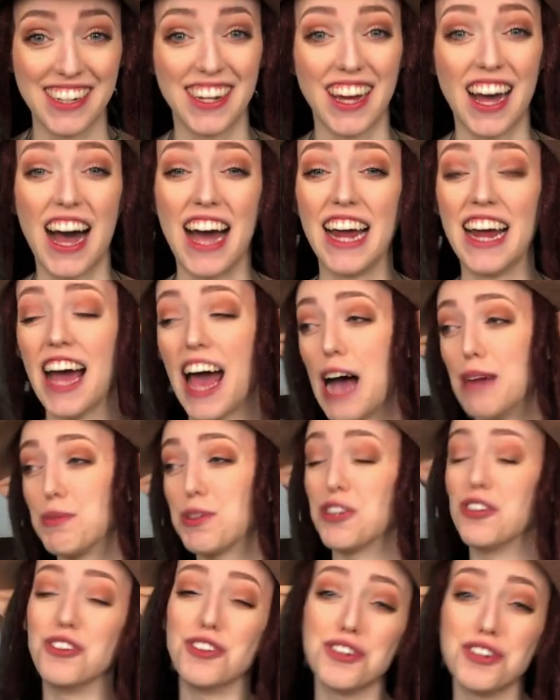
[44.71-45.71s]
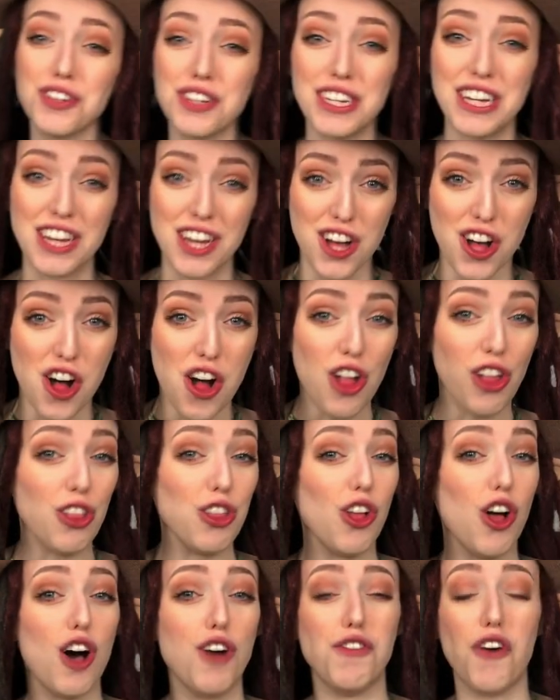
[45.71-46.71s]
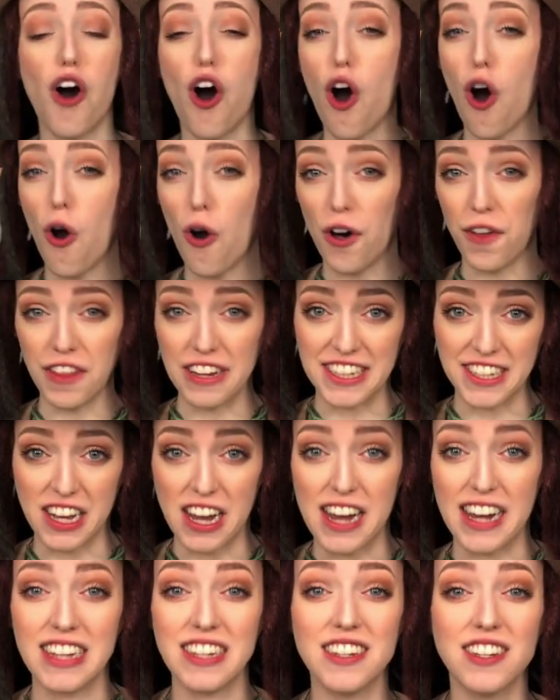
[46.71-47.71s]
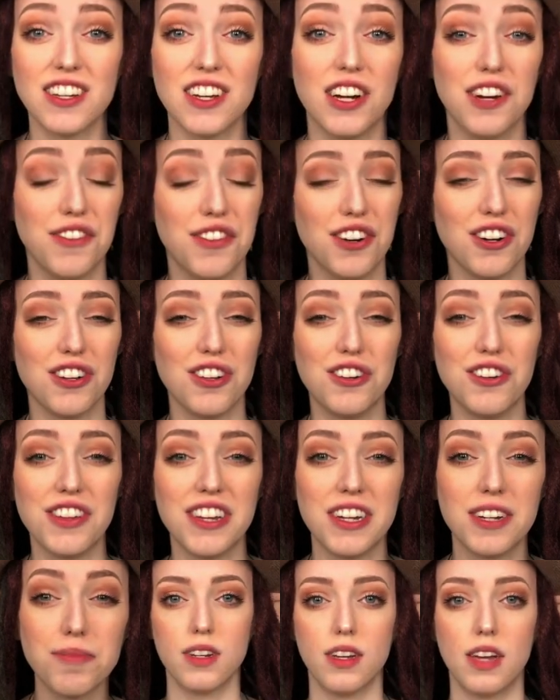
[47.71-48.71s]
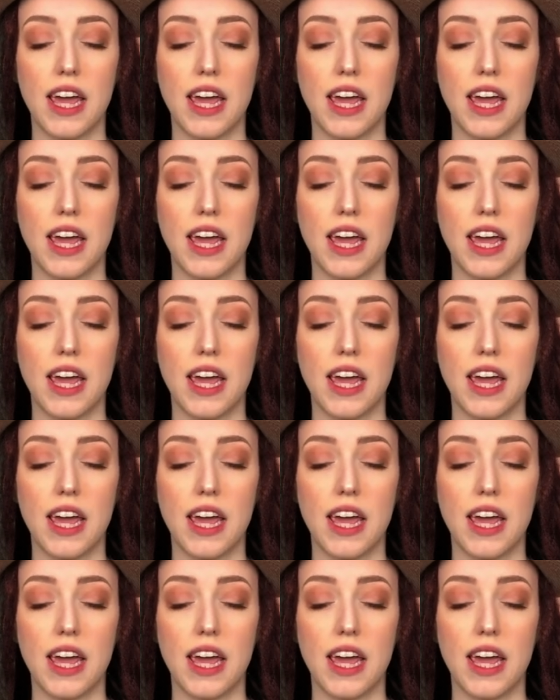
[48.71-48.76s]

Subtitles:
I absolutely love all designs of their clothing.